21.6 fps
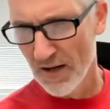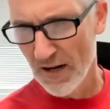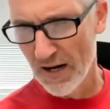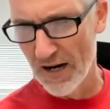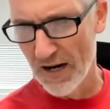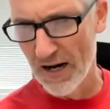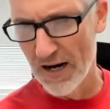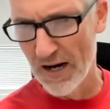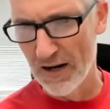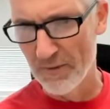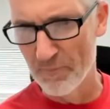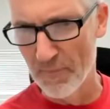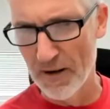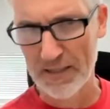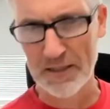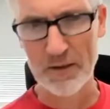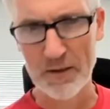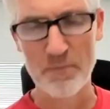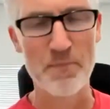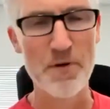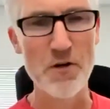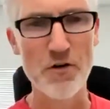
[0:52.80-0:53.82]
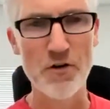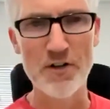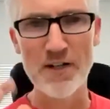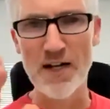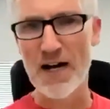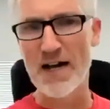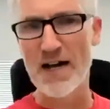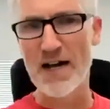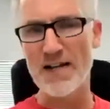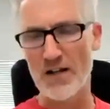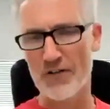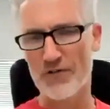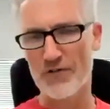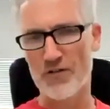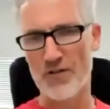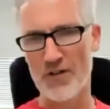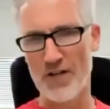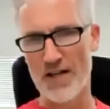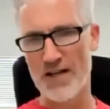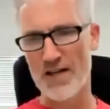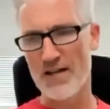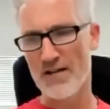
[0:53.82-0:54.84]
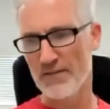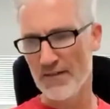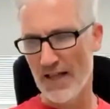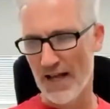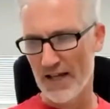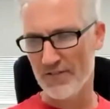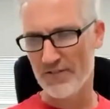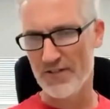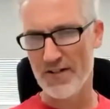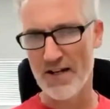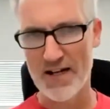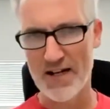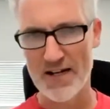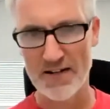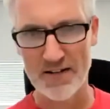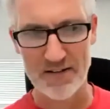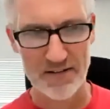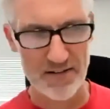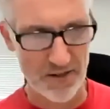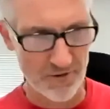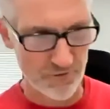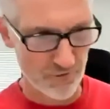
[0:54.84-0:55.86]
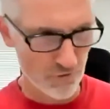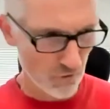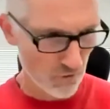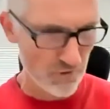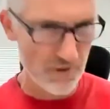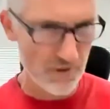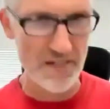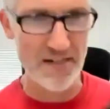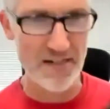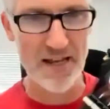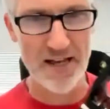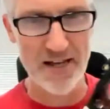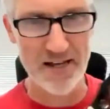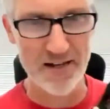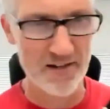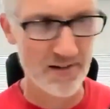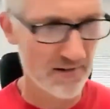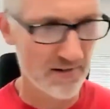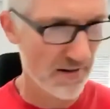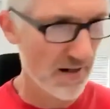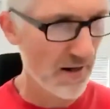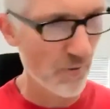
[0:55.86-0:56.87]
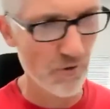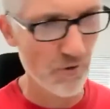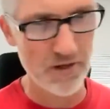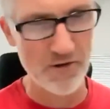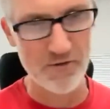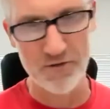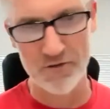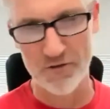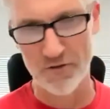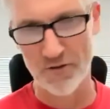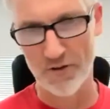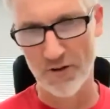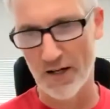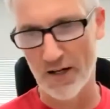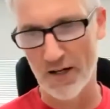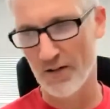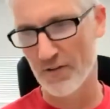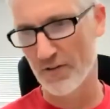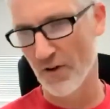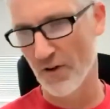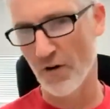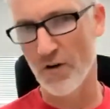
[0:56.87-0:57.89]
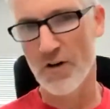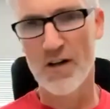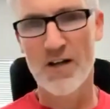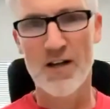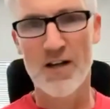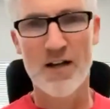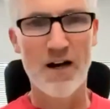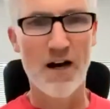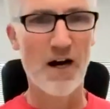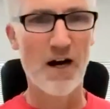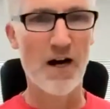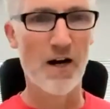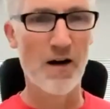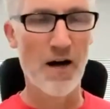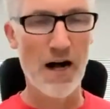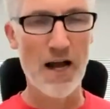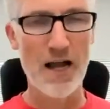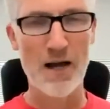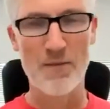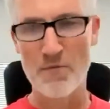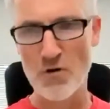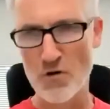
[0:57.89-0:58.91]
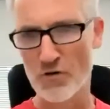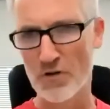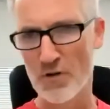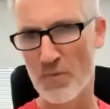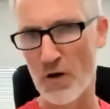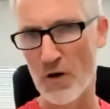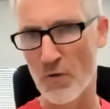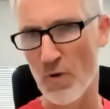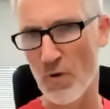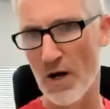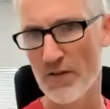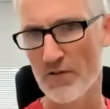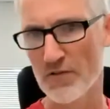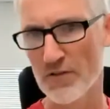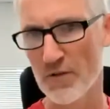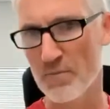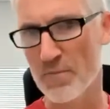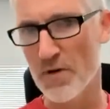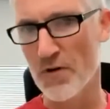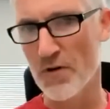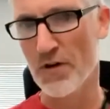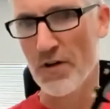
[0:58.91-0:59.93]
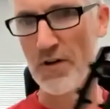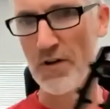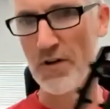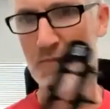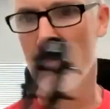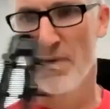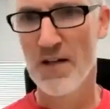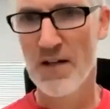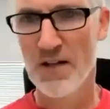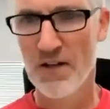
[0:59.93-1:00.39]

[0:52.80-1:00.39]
Uh, my computer died yesterday, last night. It's totally dead. It won't even turn on. So uh, I am using my wife's computer.